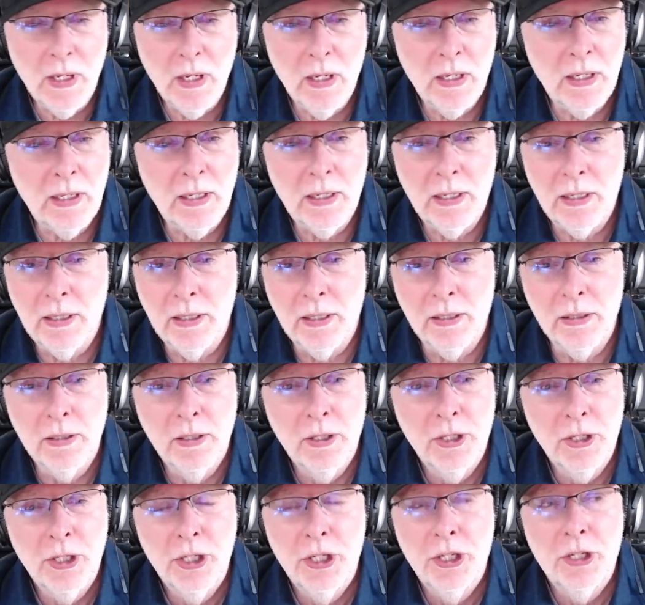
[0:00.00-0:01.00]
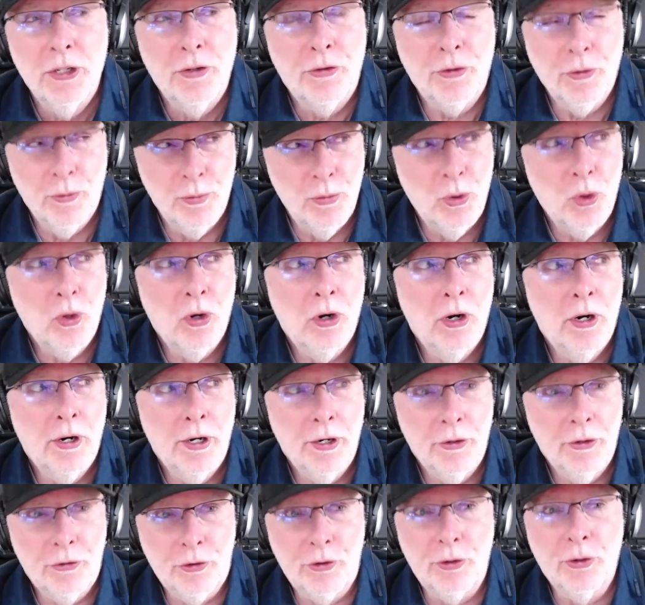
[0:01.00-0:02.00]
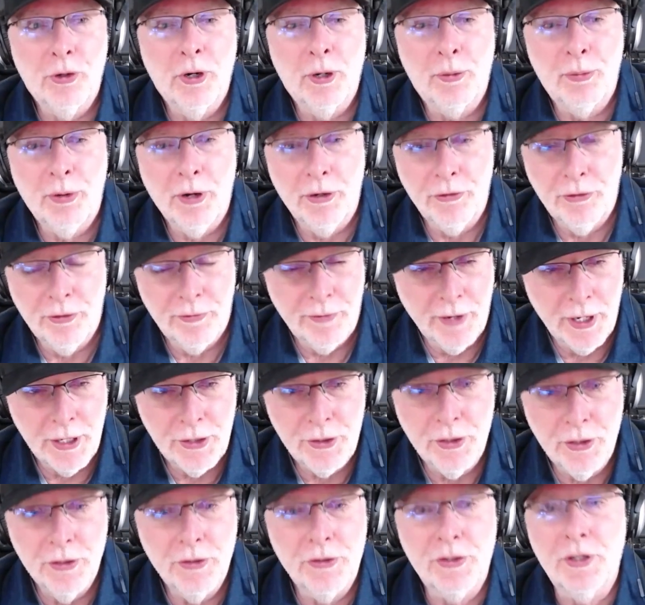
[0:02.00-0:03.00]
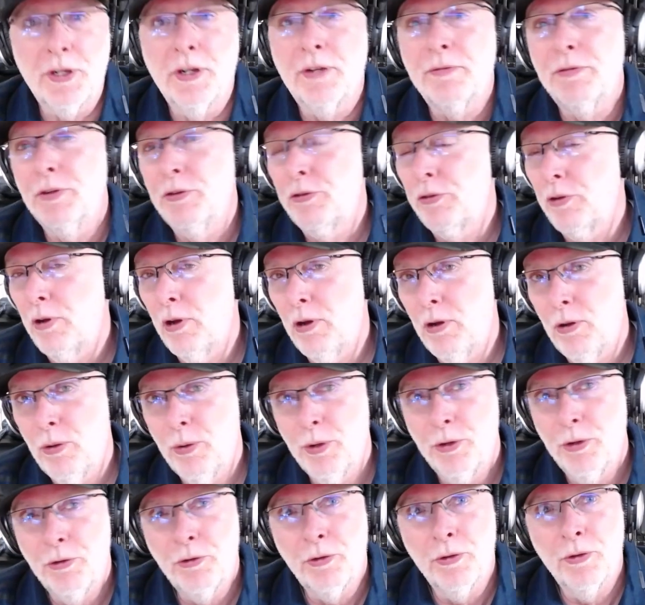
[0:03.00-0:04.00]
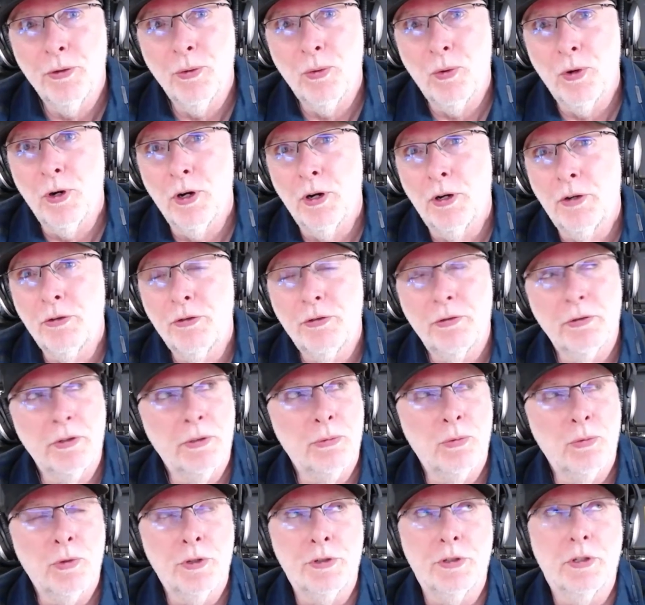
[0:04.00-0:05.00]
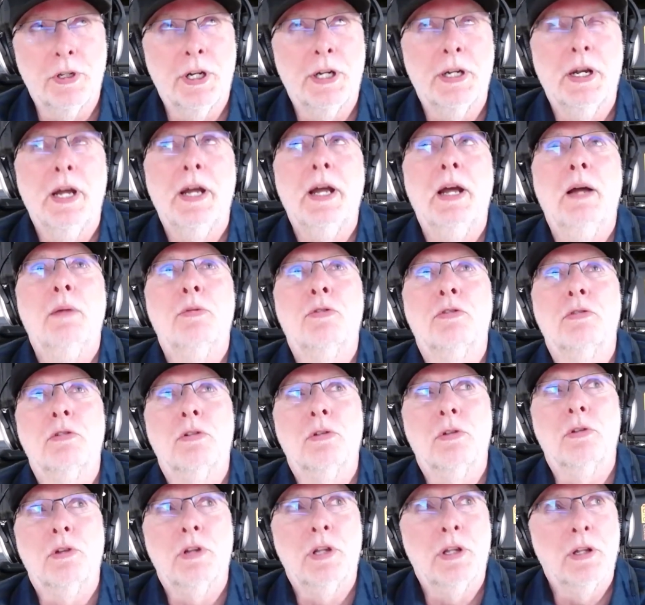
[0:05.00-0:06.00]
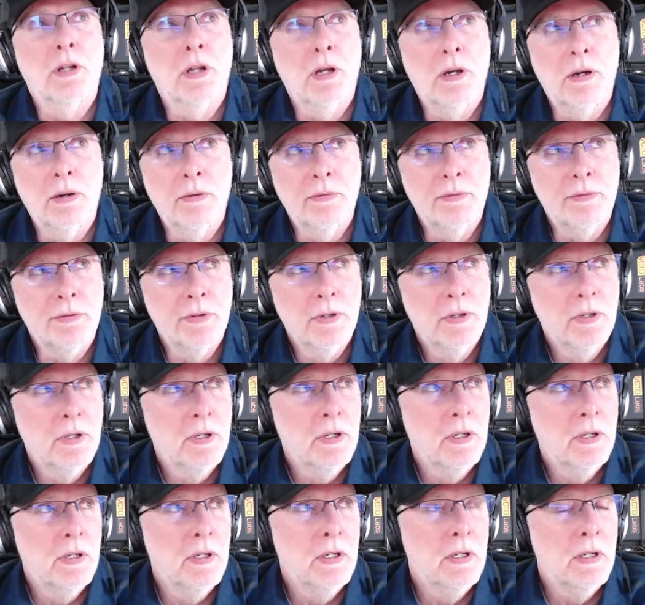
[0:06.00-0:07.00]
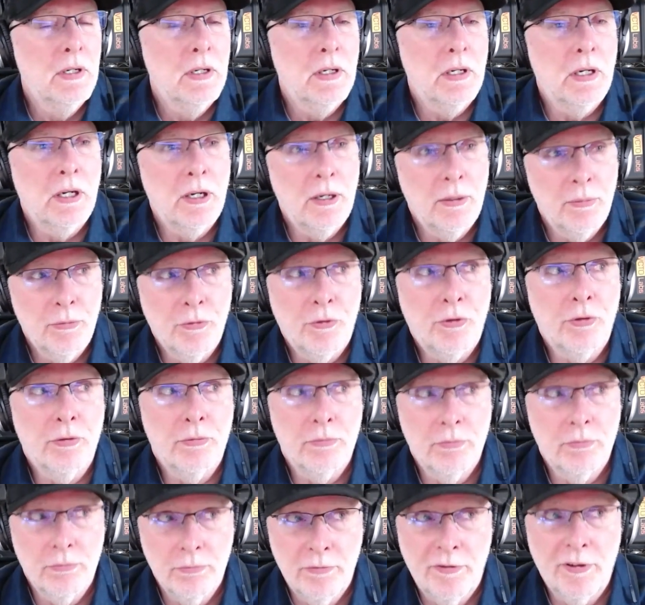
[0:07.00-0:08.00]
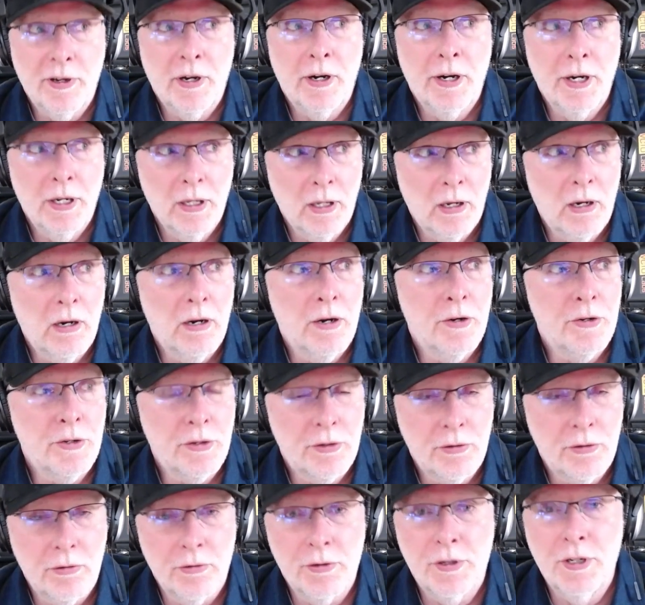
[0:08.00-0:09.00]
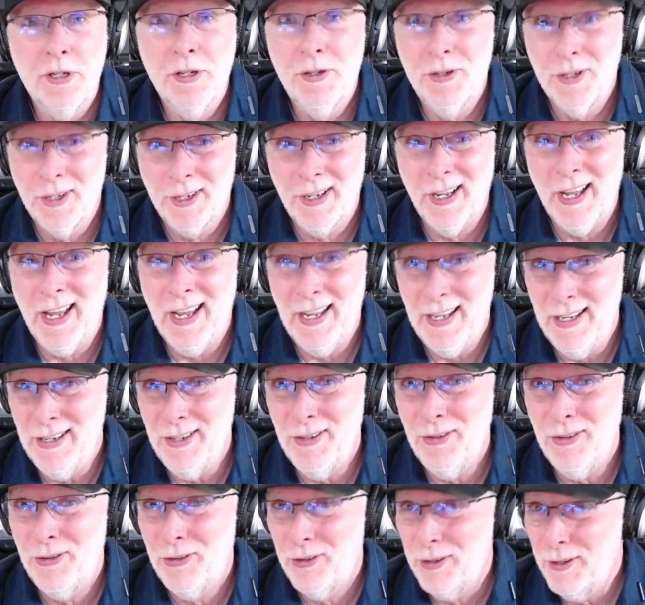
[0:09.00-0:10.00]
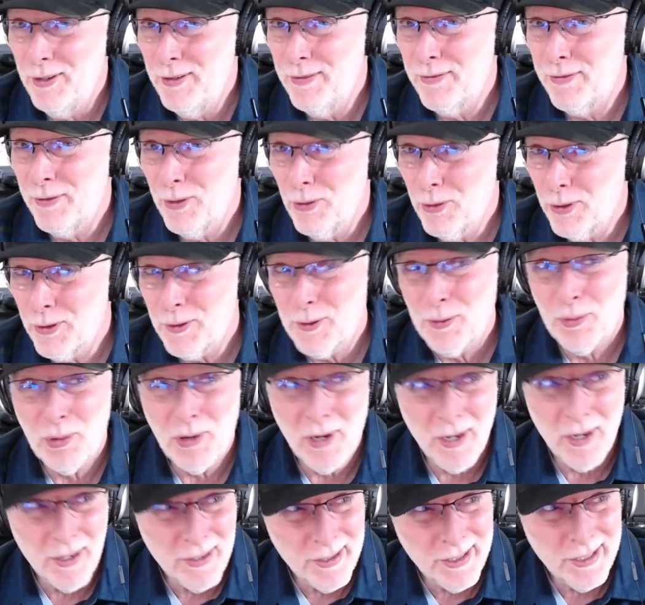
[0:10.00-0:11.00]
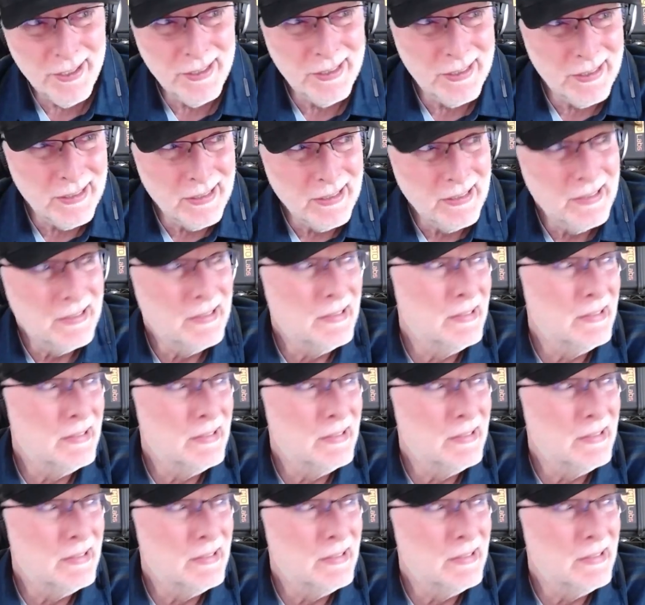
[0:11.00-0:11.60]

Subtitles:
Uh, so more historic preservation stuff is always in the works, which I absolutely love. Some very large strategic AEC focused projects